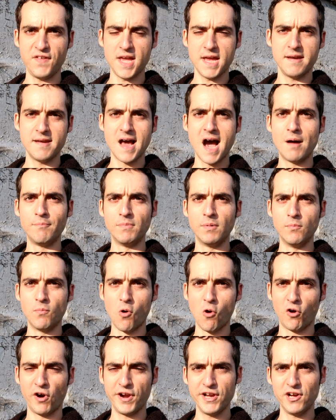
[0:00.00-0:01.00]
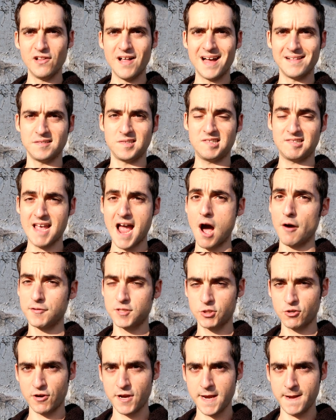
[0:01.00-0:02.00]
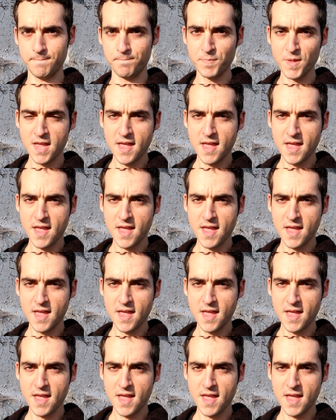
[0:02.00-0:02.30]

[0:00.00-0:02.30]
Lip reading: Vietnam Memorial on South Street,